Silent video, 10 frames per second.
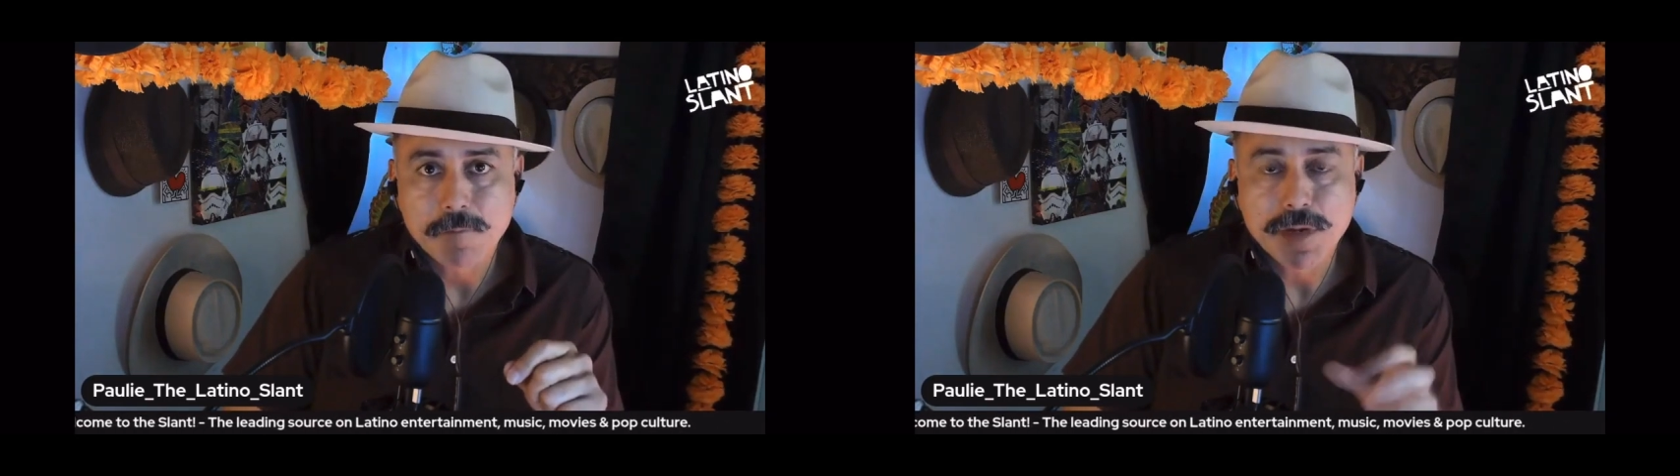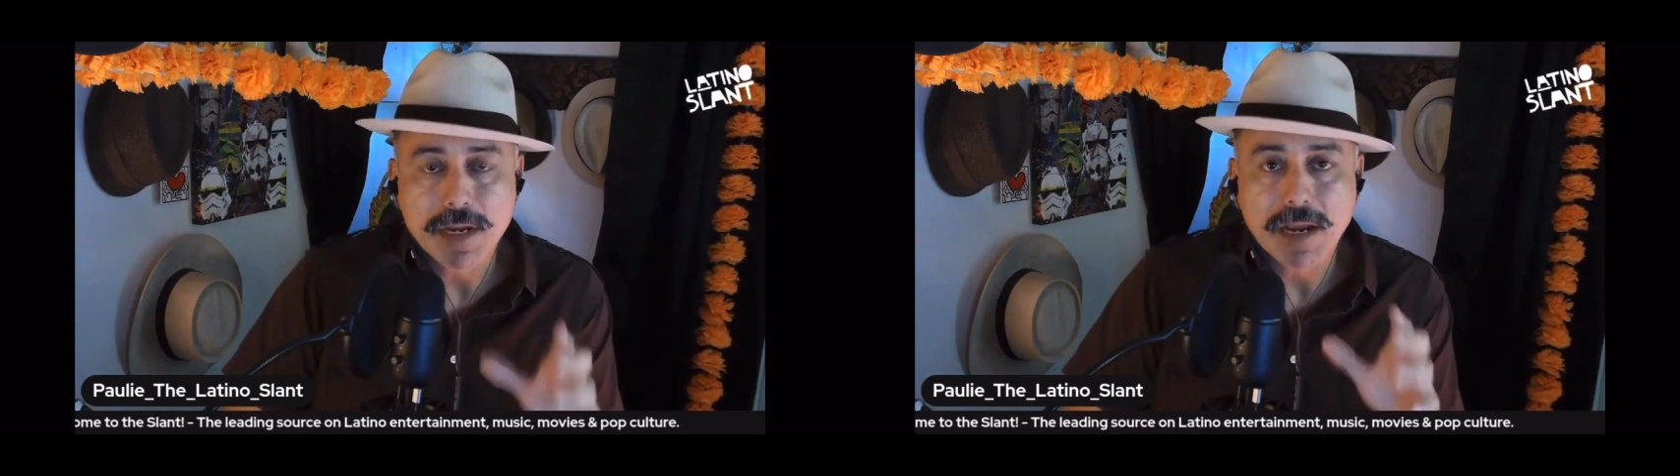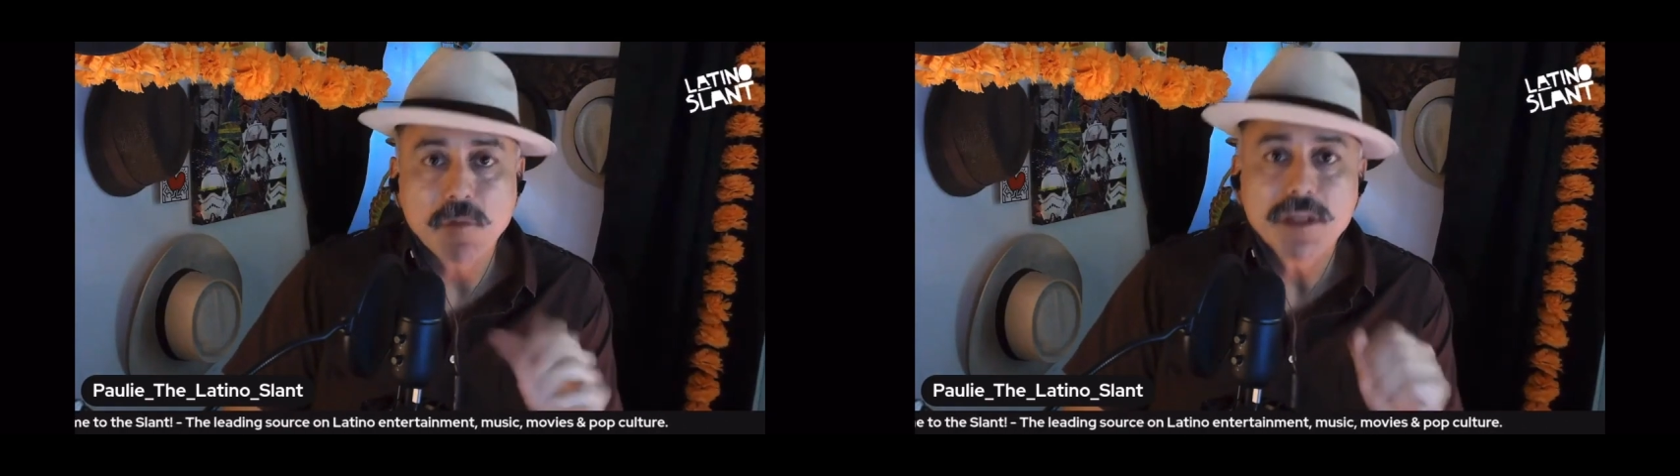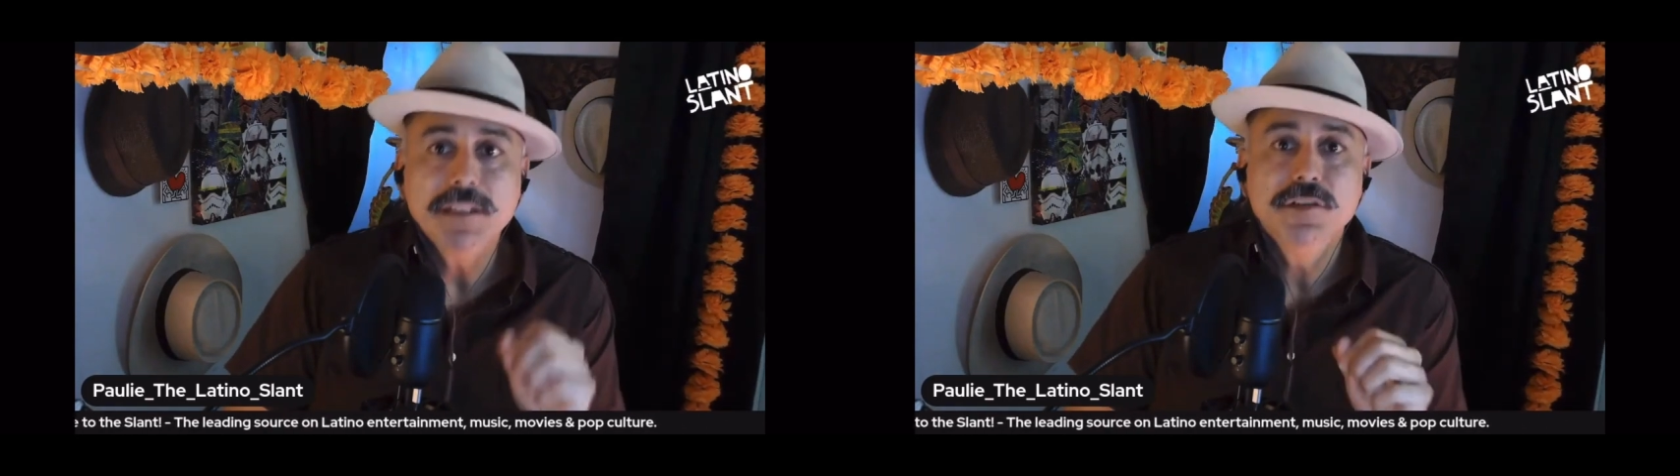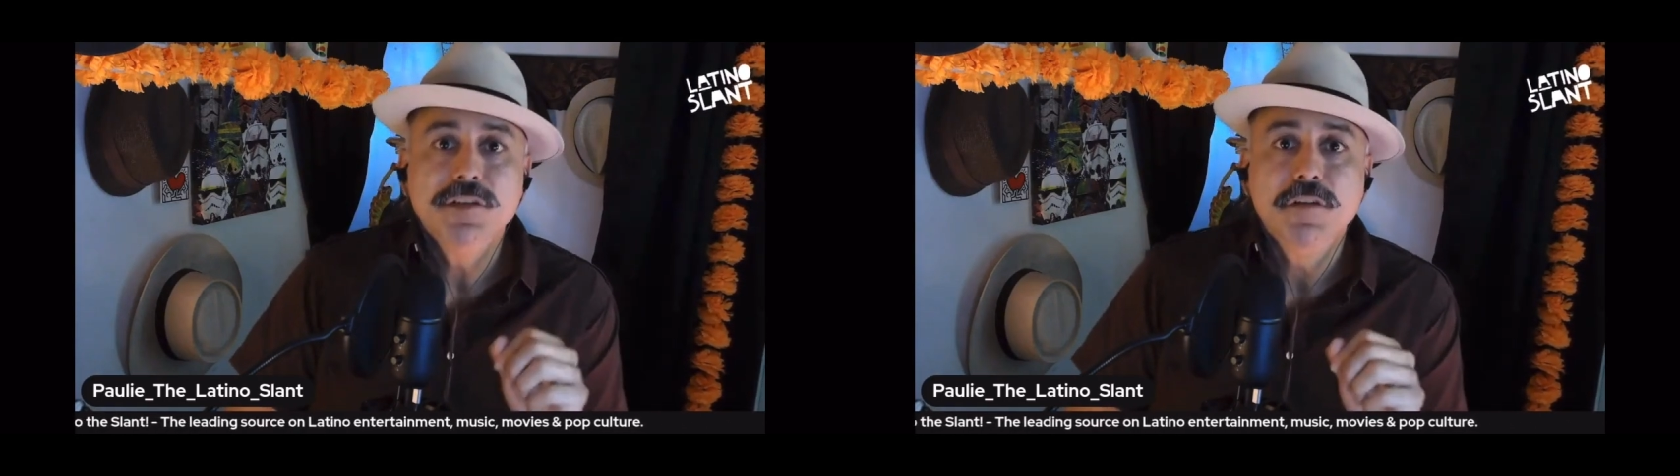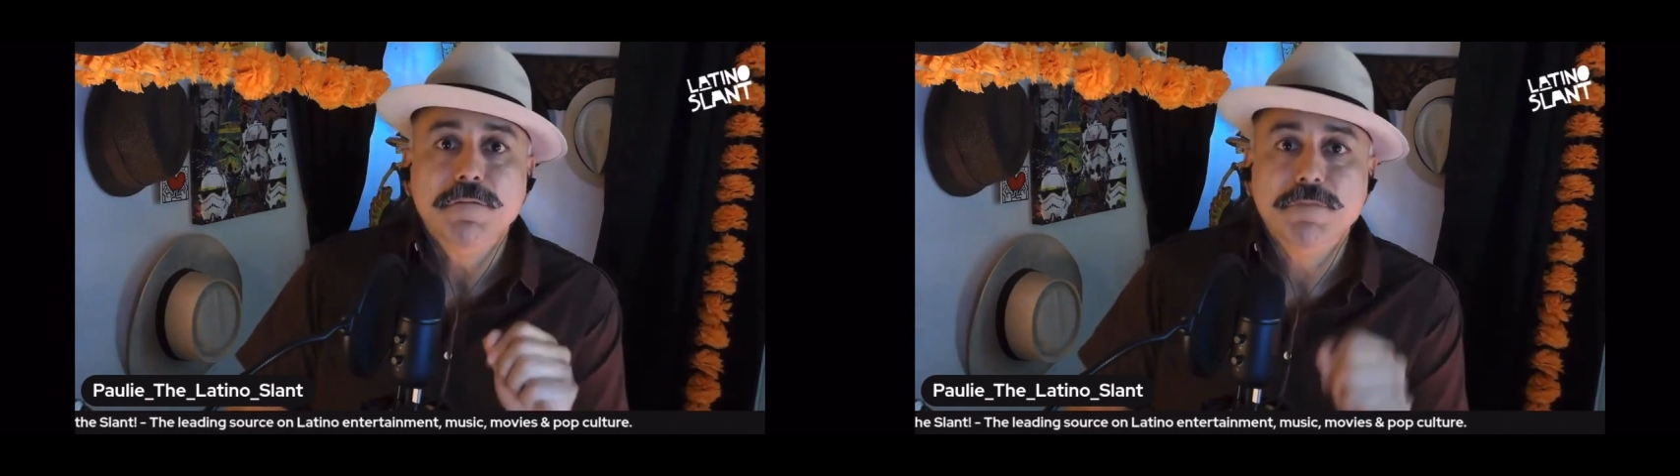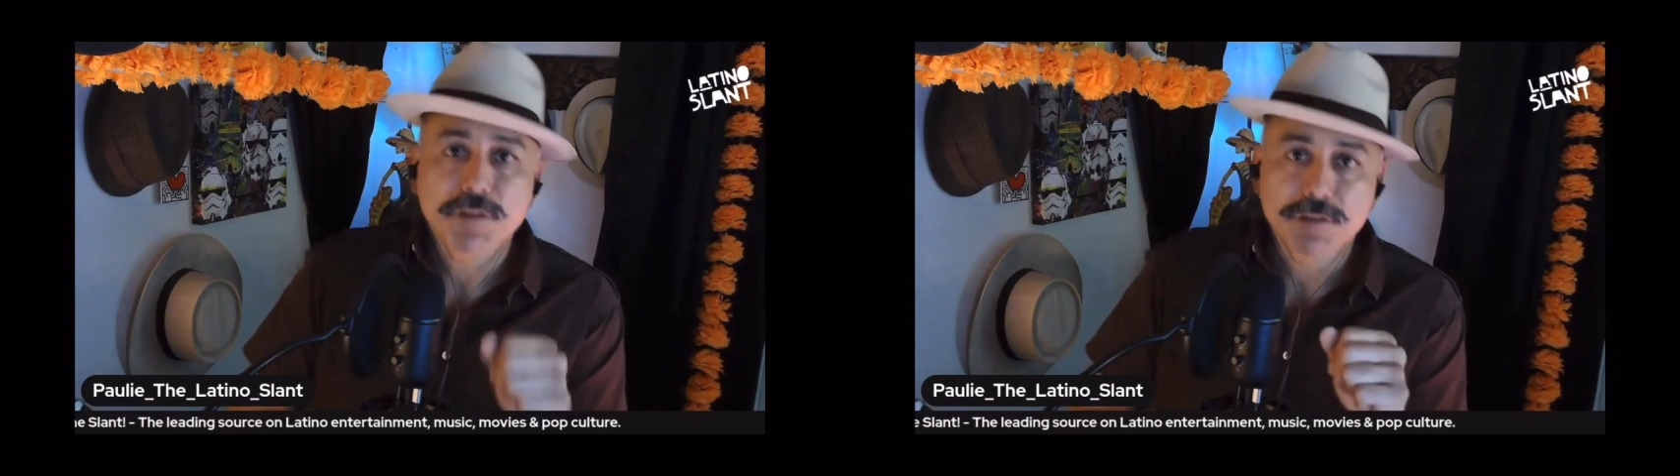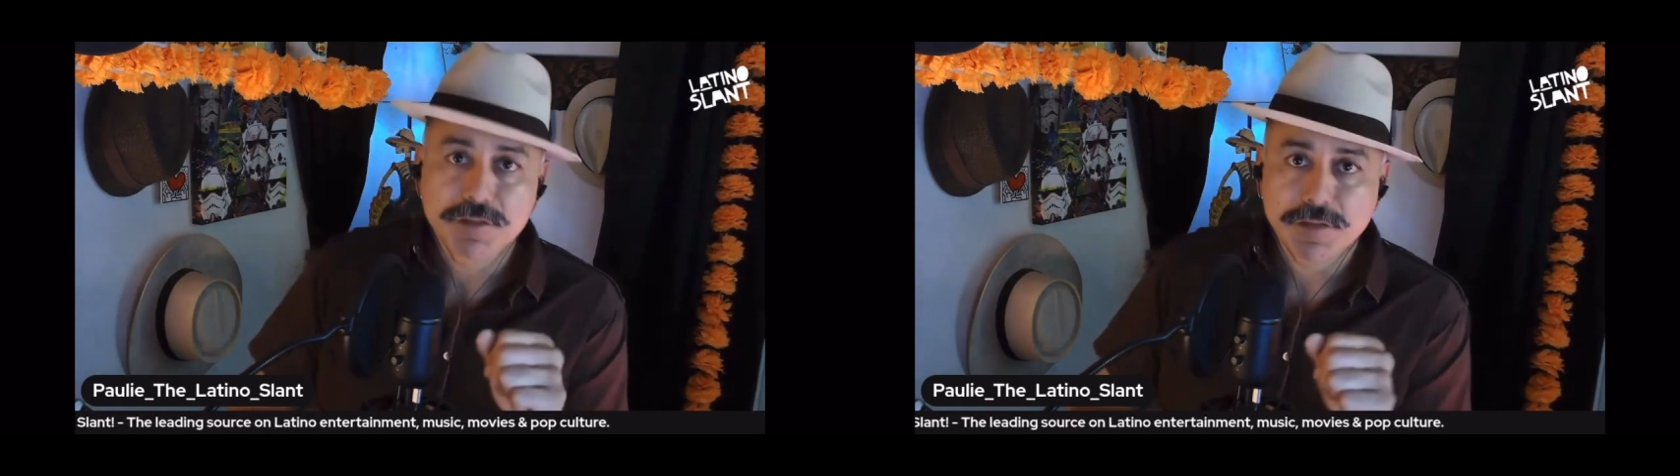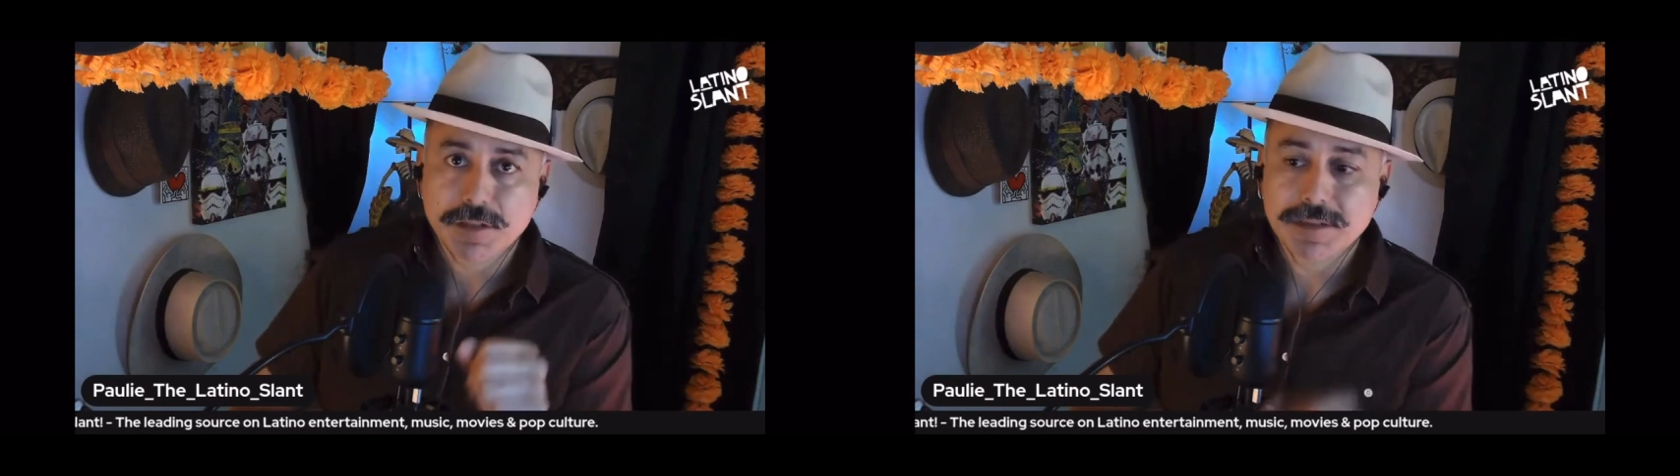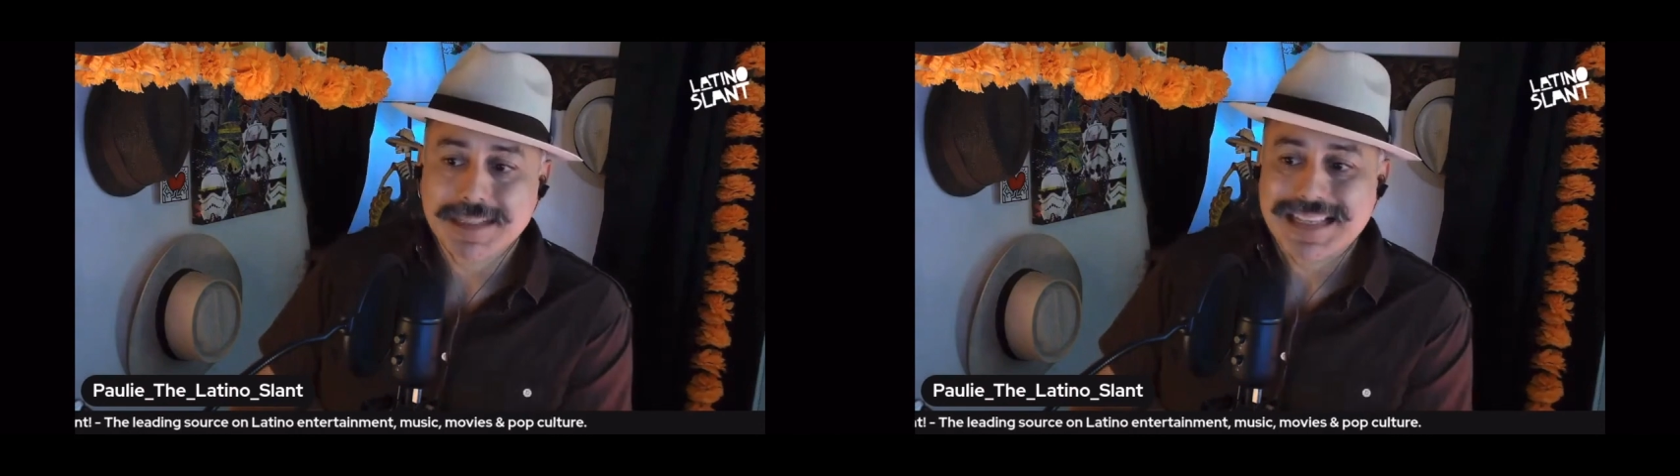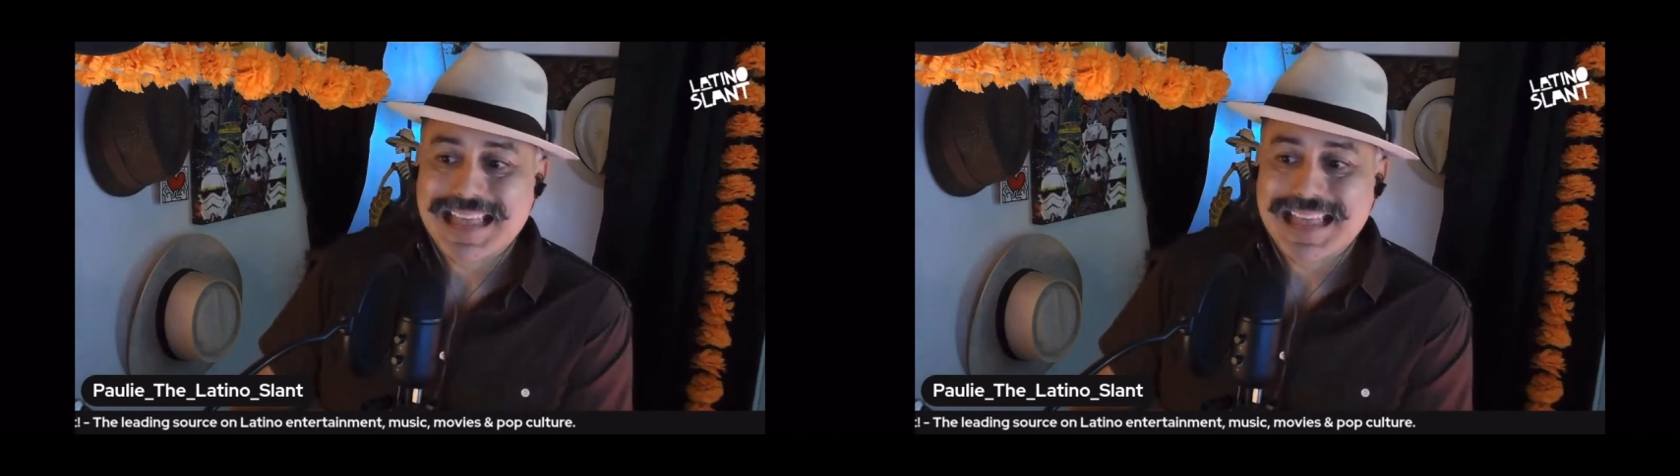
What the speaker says: But I want to let you know, first of all,